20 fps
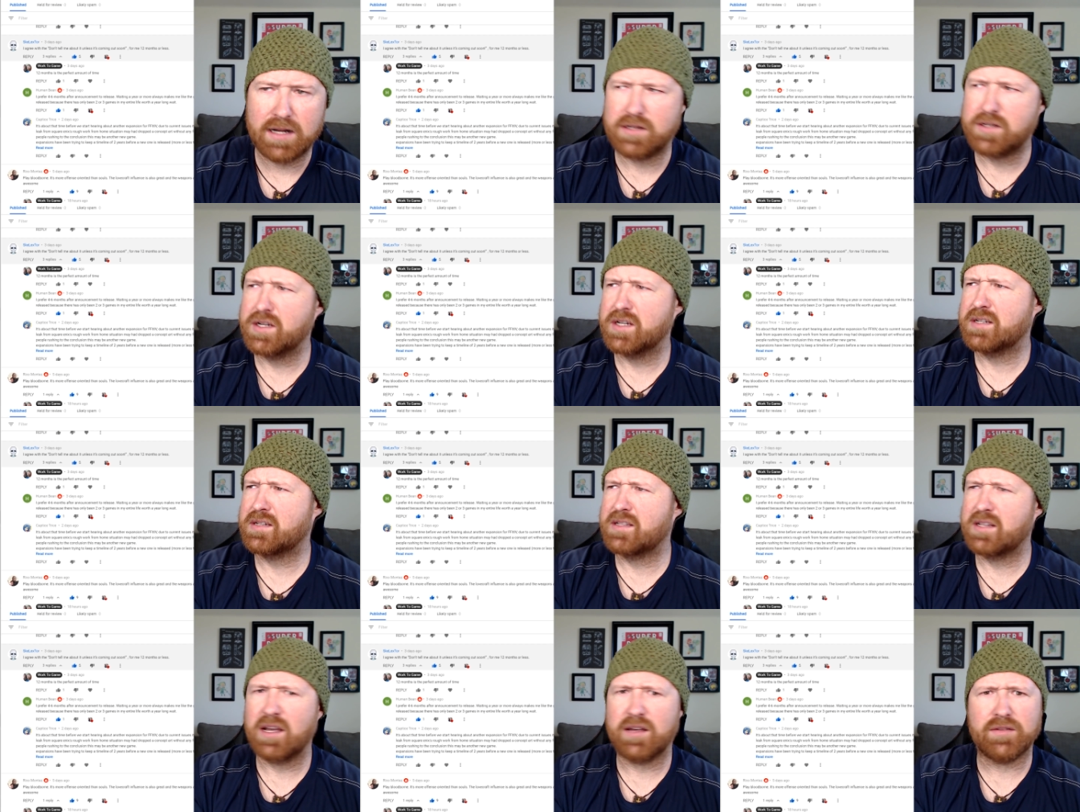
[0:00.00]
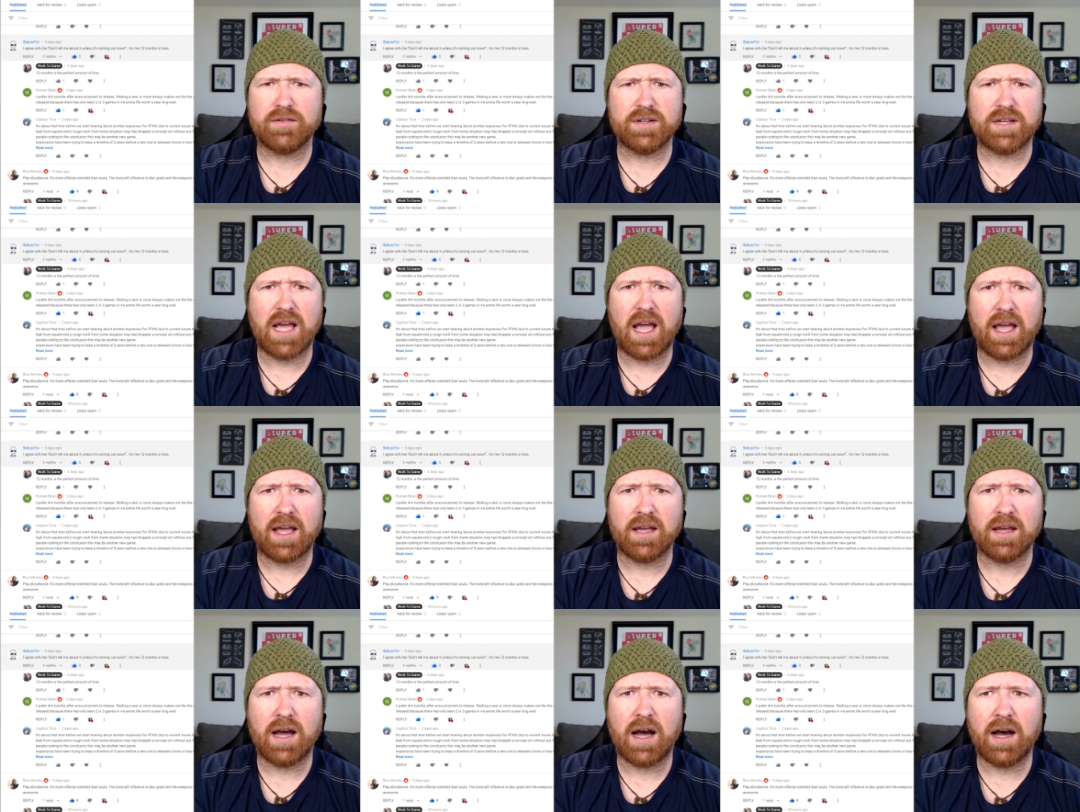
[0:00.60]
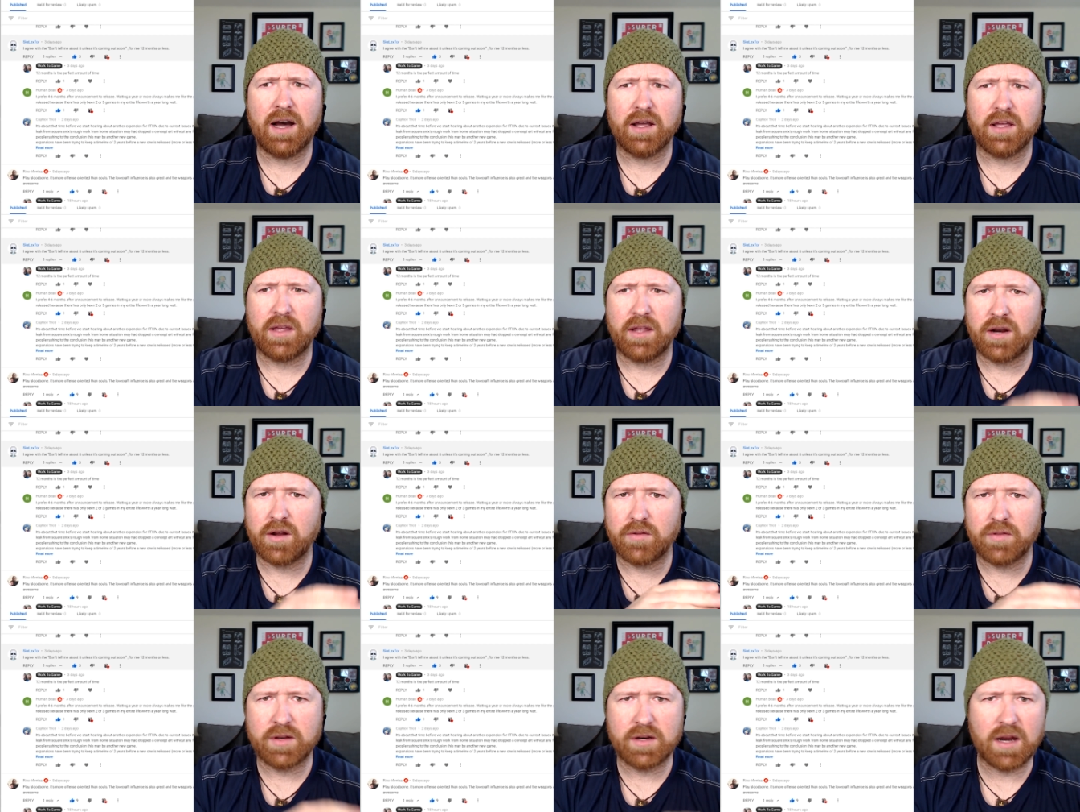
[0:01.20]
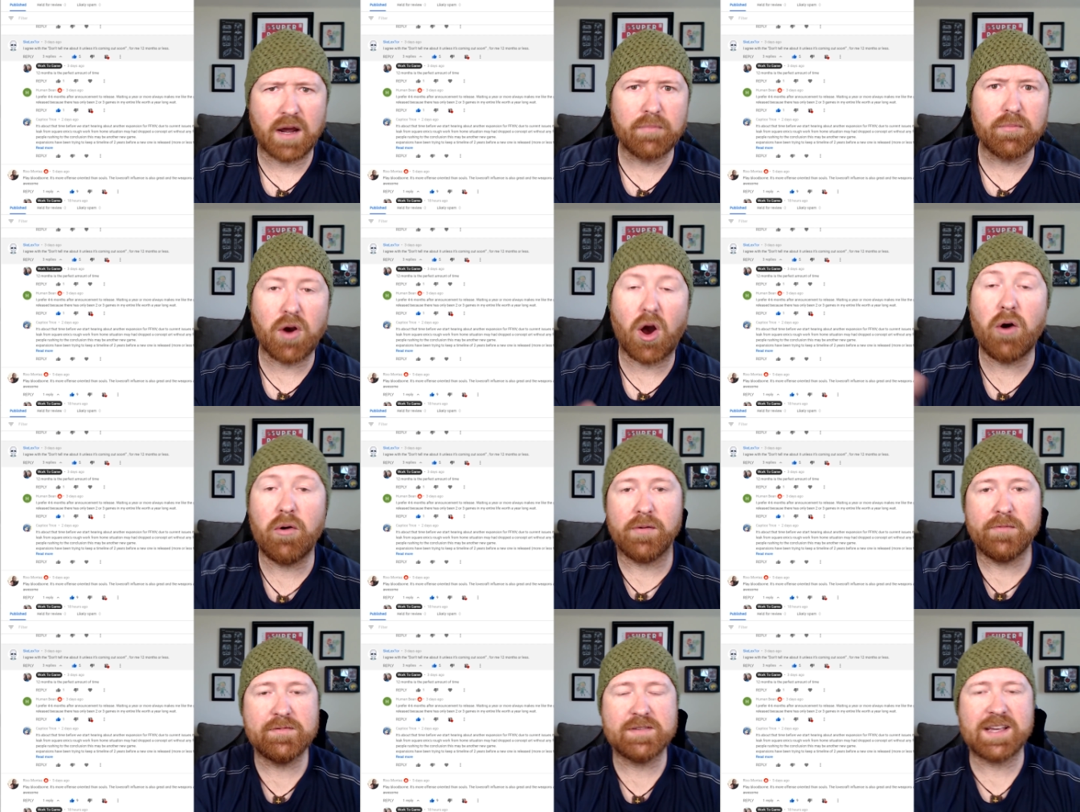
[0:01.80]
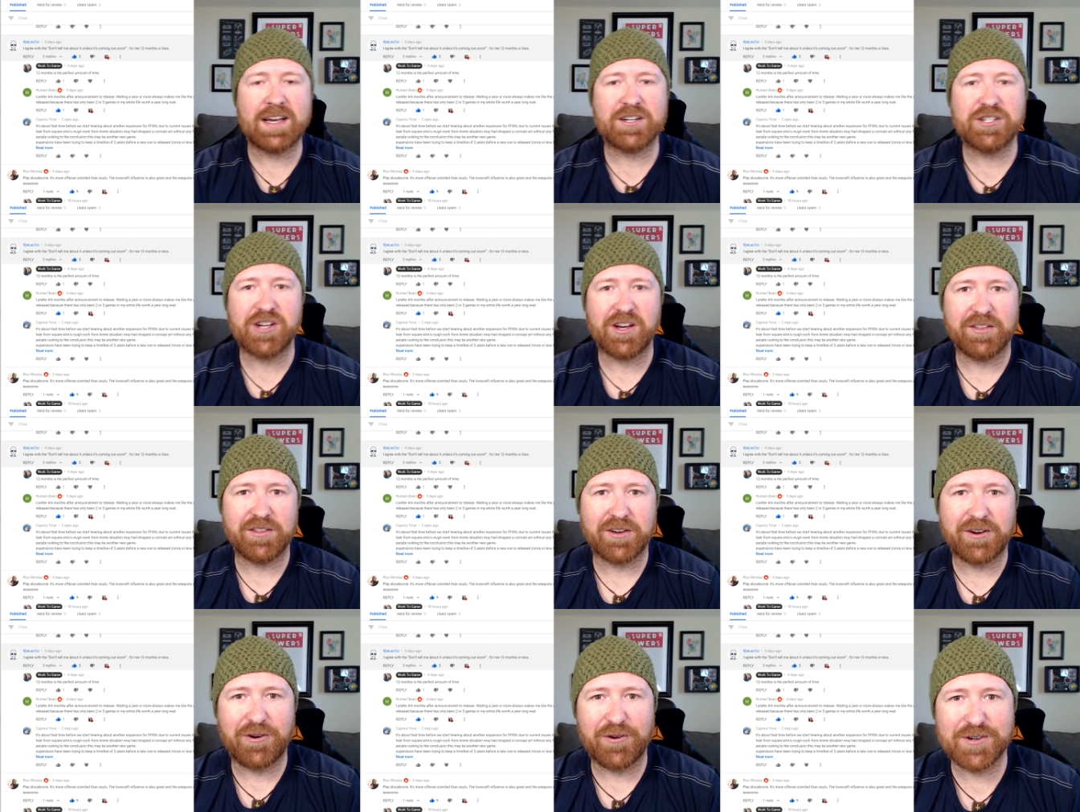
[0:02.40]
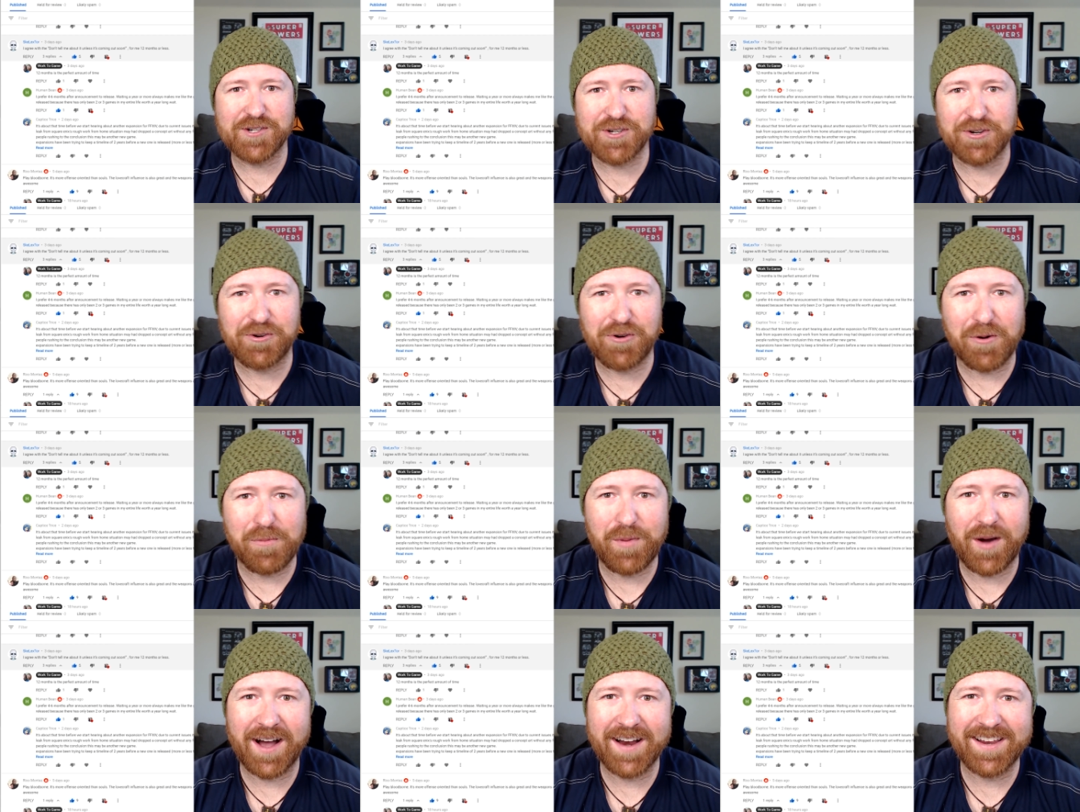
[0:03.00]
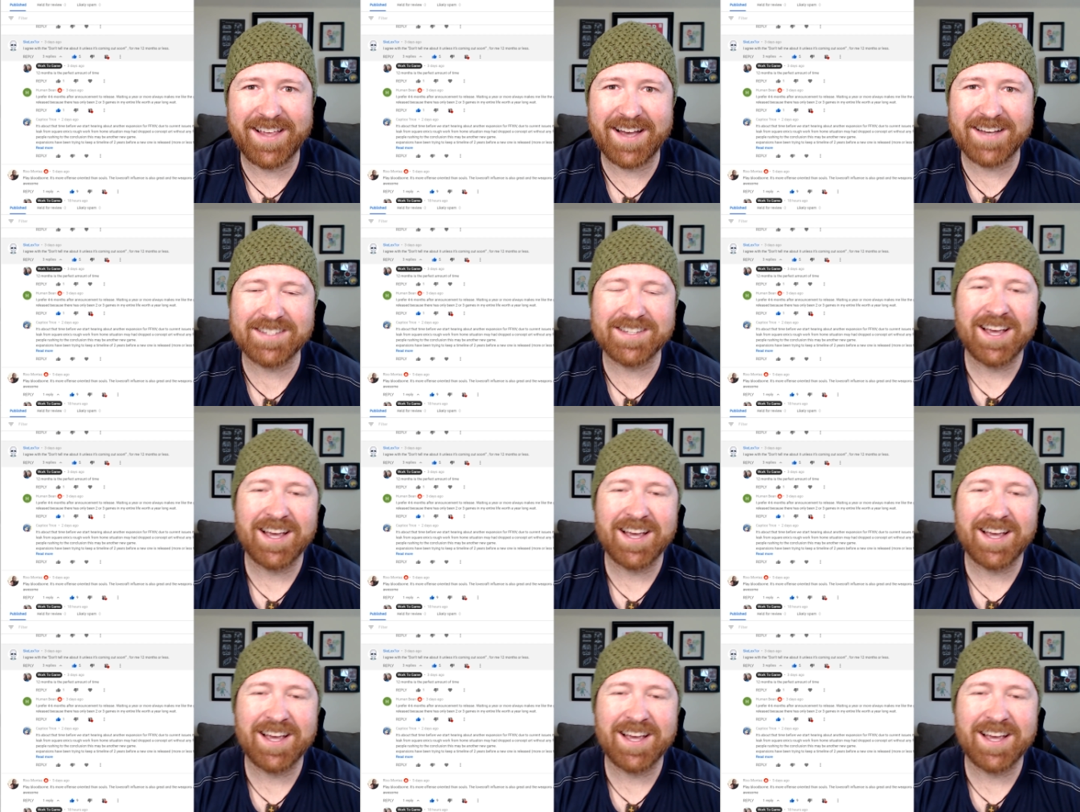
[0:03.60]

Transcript: just the other day, uh, you know, the number, oh, it was actually on the Crystal Core podcast.